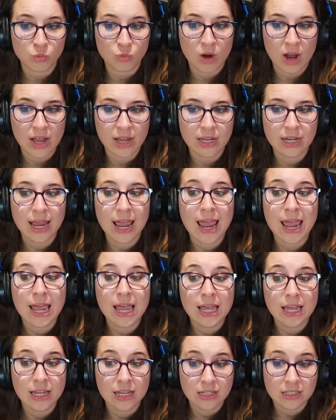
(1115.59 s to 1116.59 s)
Ryan,
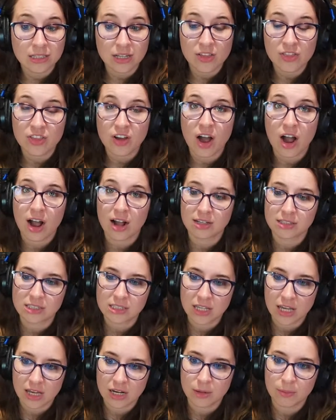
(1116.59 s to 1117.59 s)
and The
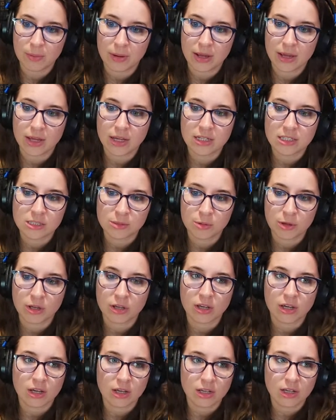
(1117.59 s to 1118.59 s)
Hacienda by Isabel